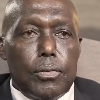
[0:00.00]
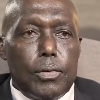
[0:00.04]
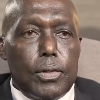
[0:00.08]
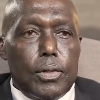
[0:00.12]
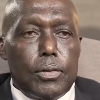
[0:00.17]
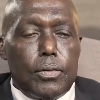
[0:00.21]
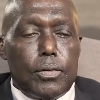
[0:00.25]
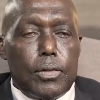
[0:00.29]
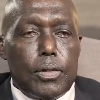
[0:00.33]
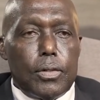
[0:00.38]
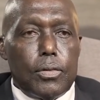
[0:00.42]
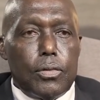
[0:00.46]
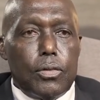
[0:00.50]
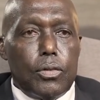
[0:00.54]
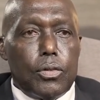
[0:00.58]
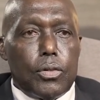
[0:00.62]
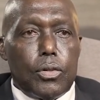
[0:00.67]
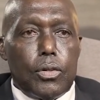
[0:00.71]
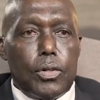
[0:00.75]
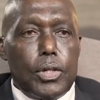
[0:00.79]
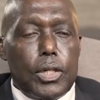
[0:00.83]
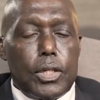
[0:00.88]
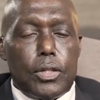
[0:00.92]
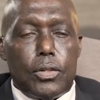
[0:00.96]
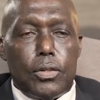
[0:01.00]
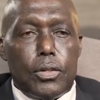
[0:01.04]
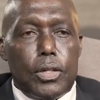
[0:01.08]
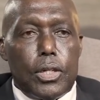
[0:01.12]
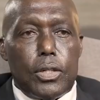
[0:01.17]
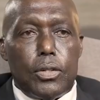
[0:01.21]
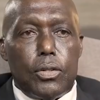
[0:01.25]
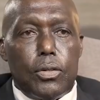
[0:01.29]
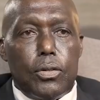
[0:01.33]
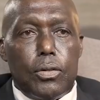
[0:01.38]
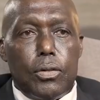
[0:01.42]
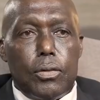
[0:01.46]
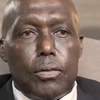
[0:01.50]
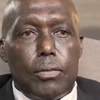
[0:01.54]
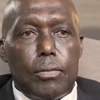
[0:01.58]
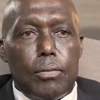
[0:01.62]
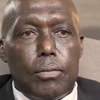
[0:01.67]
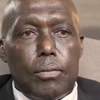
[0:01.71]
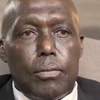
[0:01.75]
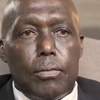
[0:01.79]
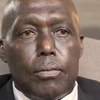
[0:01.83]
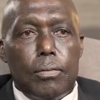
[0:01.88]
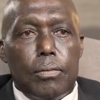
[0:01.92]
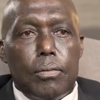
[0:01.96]
There's, there's no connection at all.
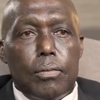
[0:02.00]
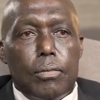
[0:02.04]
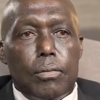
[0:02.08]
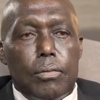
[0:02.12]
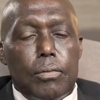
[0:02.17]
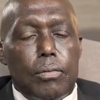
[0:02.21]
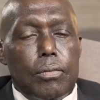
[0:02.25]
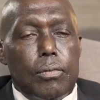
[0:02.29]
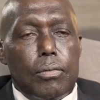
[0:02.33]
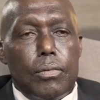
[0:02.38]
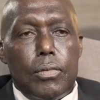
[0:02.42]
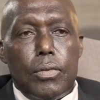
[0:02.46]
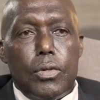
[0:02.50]
Oh, that's...